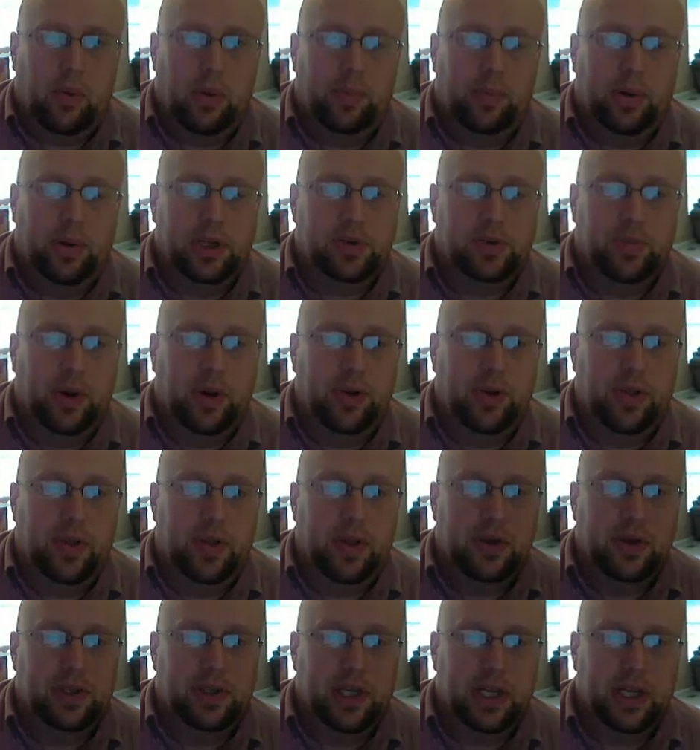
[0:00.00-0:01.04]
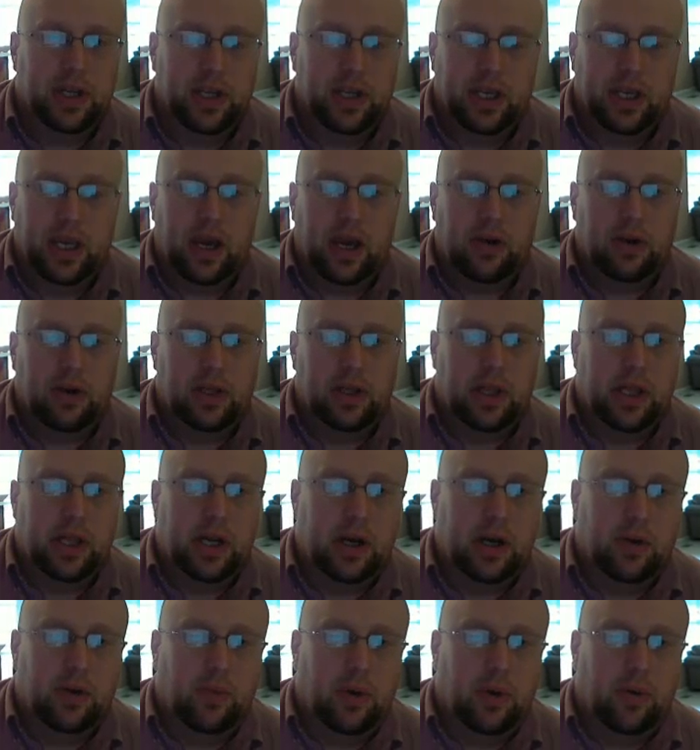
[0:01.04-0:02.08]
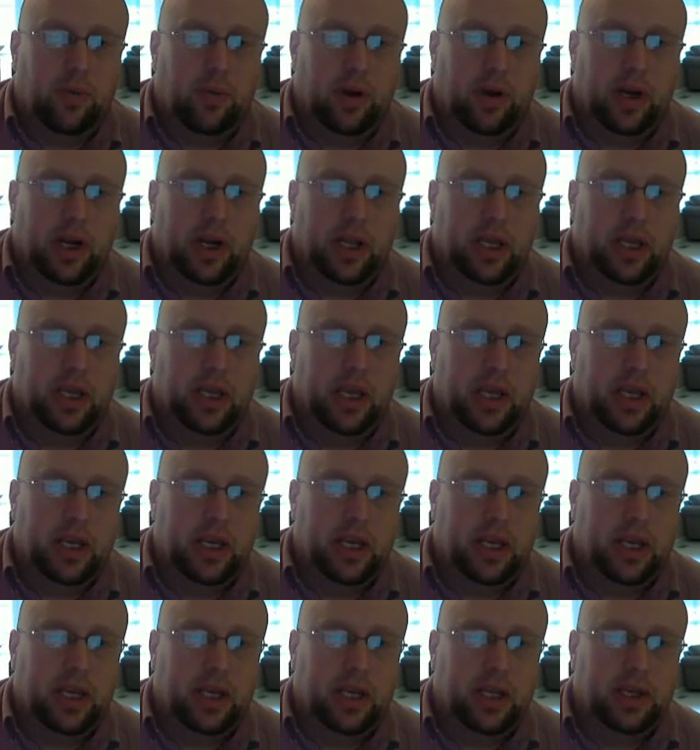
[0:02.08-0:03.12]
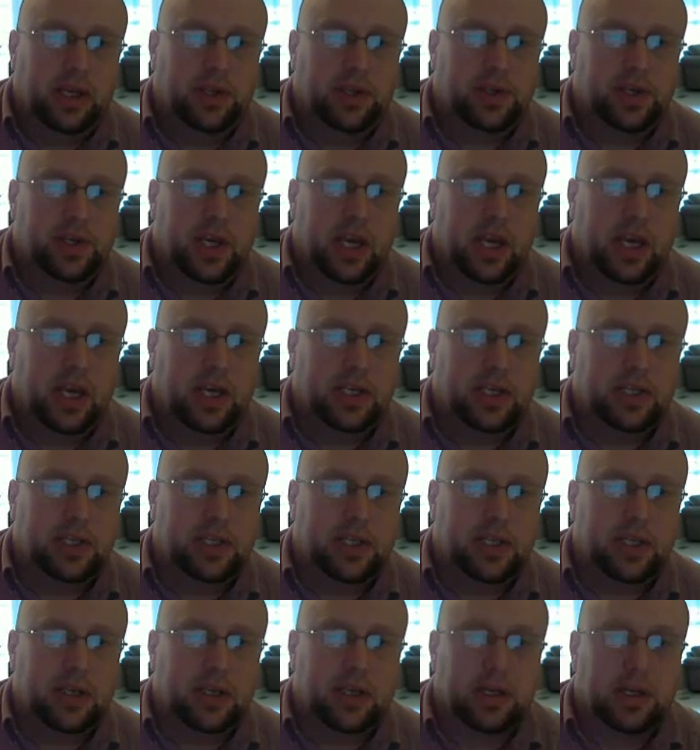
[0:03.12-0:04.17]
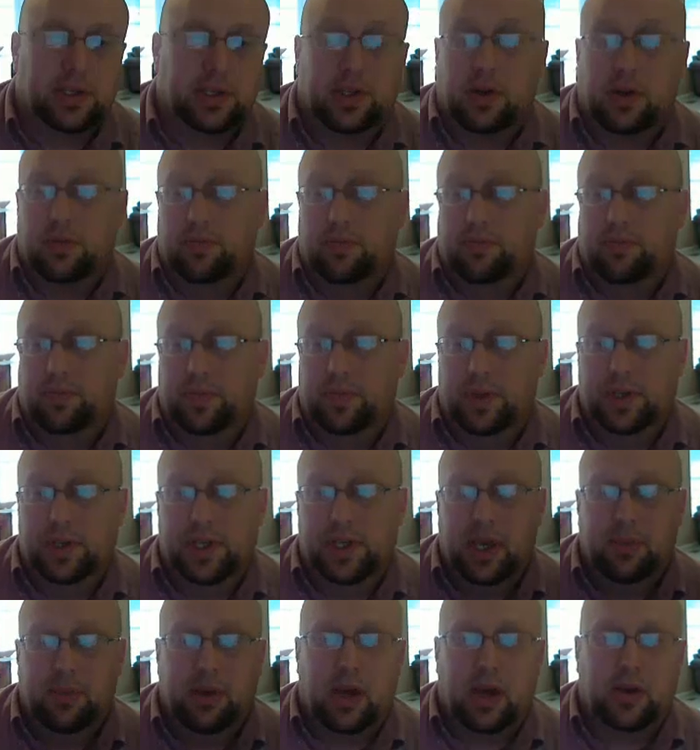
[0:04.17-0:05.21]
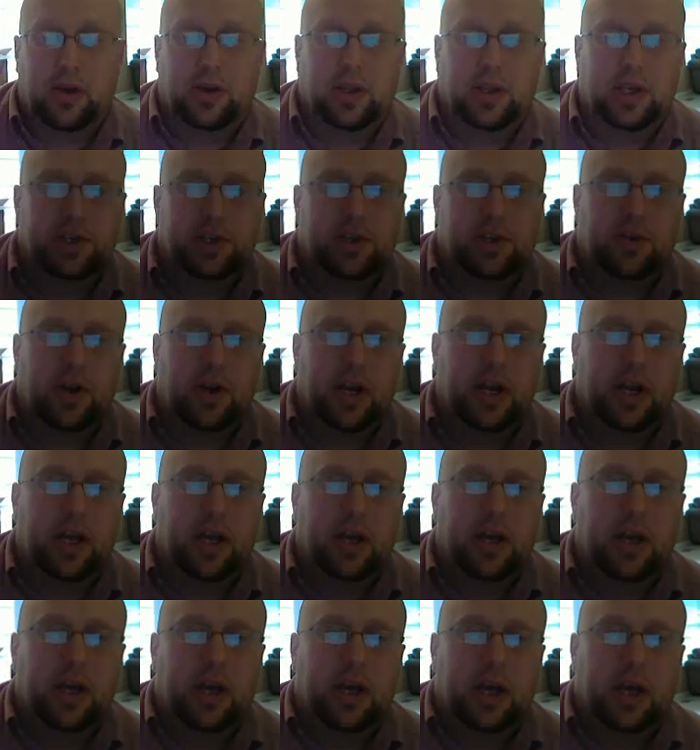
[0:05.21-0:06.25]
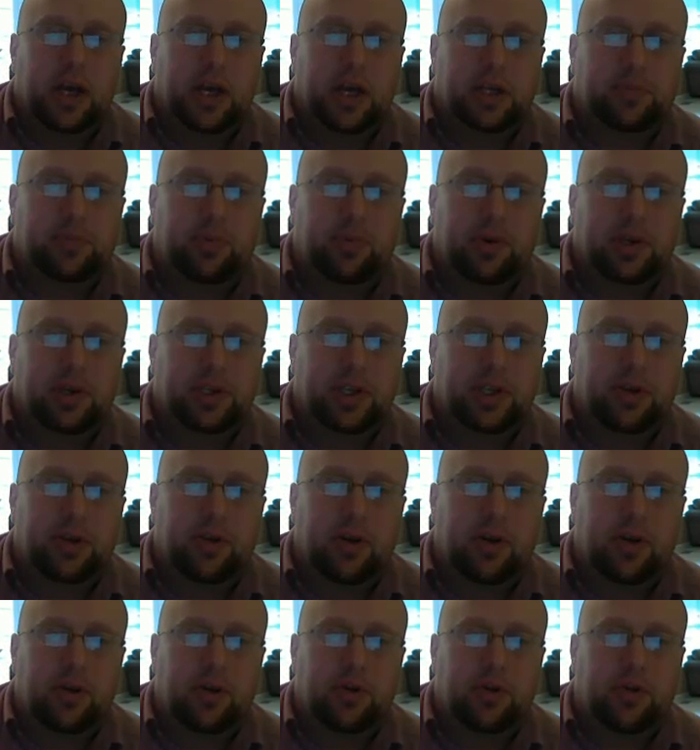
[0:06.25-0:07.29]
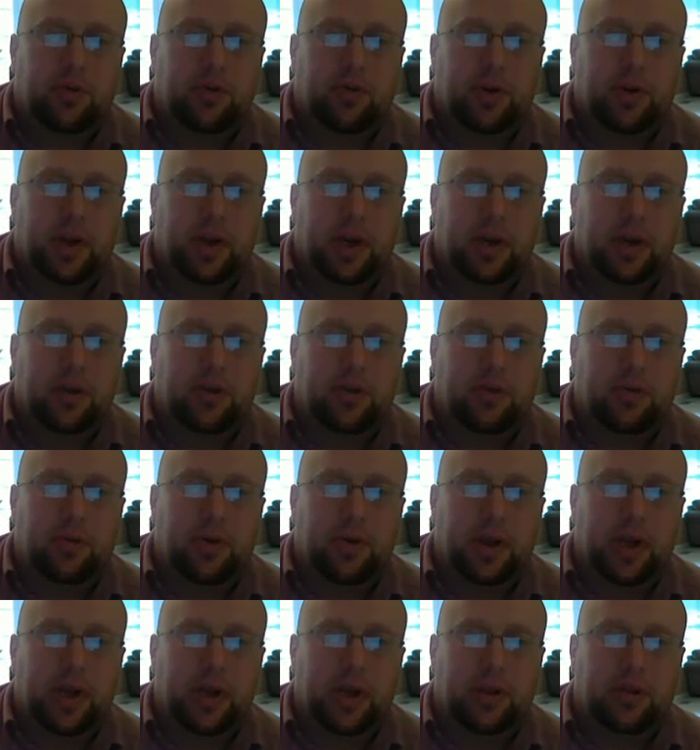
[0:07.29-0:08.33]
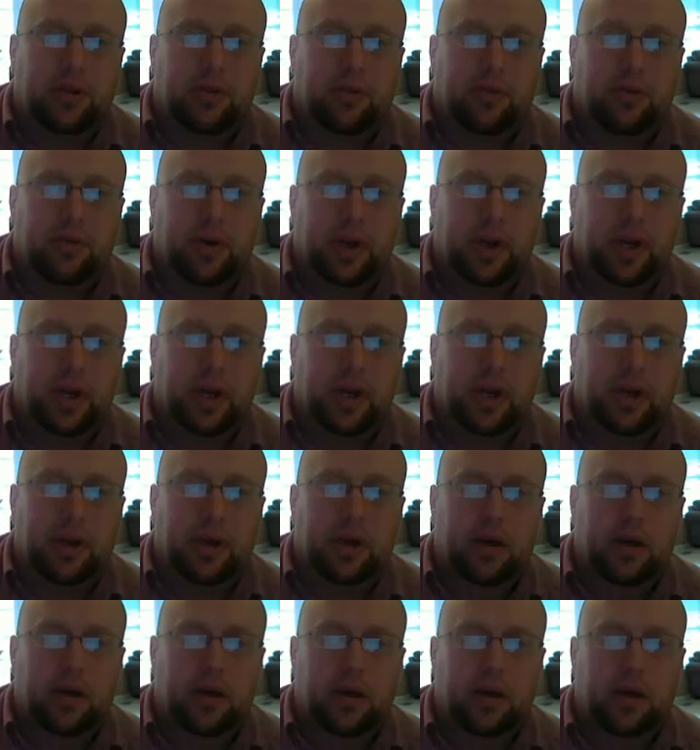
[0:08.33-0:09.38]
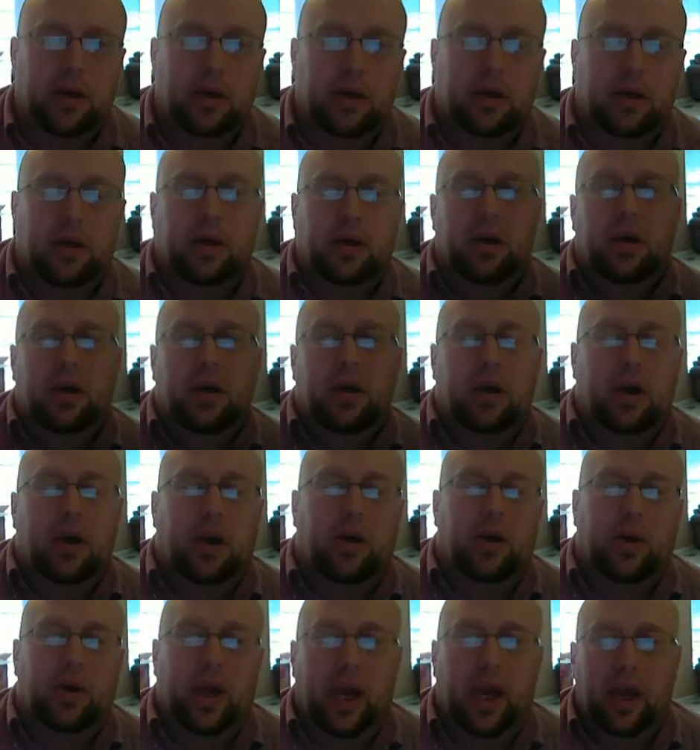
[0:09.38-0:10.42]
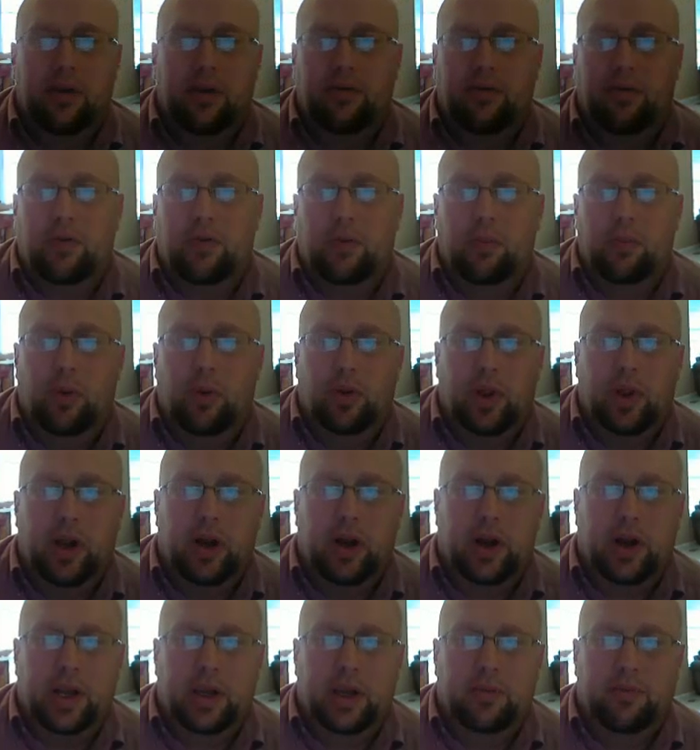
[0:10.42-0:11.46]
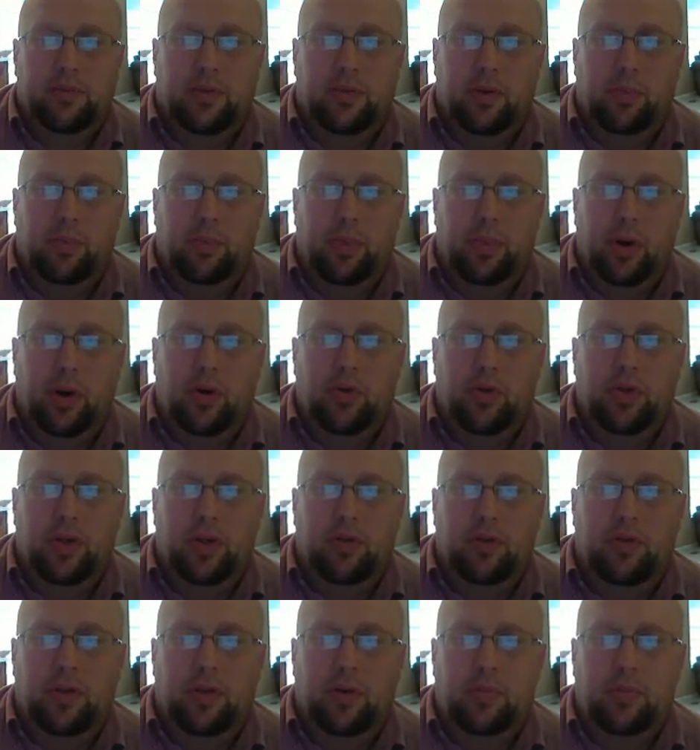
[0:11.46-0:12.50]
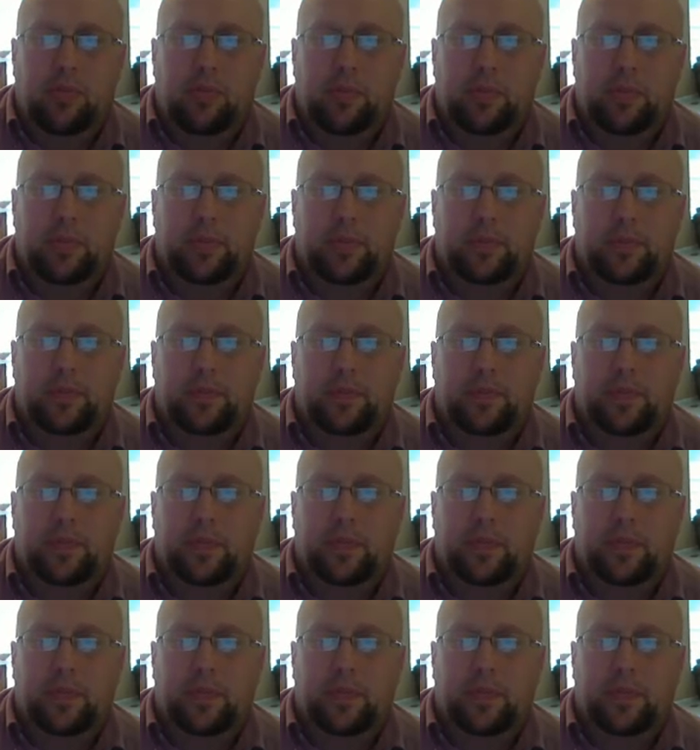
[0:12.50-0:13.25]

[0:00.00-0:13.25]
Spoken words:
Now, we punch both of those into the calculator. What we're going to get in each case, because they're the same calculation, right, is 0.0333, okay, molarity for both of them.